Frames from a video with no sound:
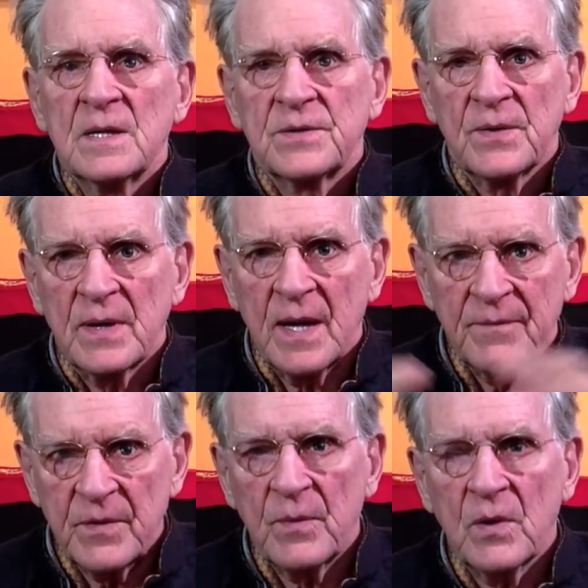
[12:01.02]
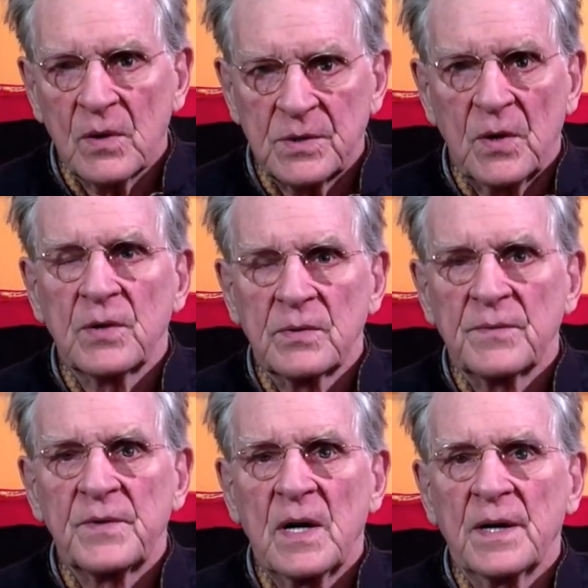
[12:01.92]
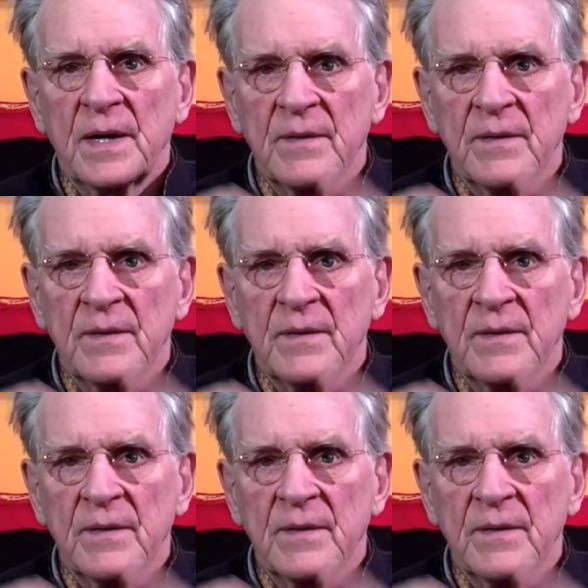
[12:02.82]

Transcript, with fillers: So every, or daughter of God,